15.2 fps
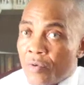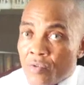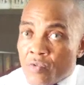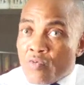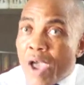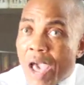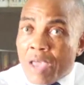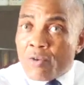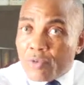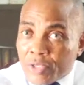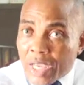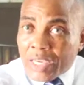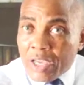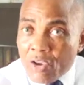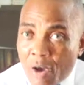Where are you
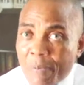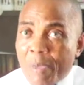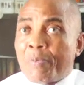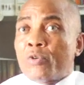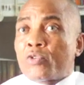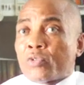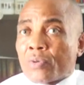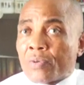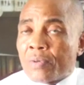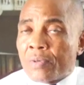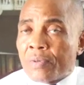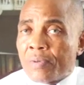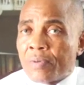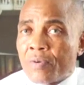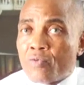taking your people to?
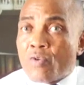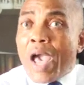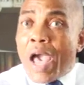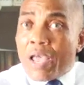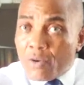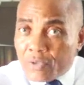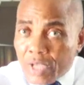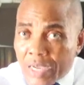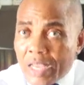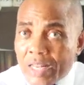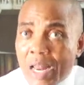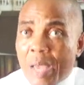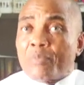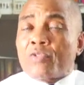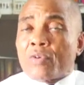Where are you
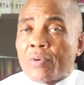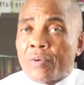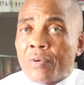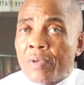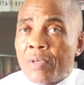taking them to?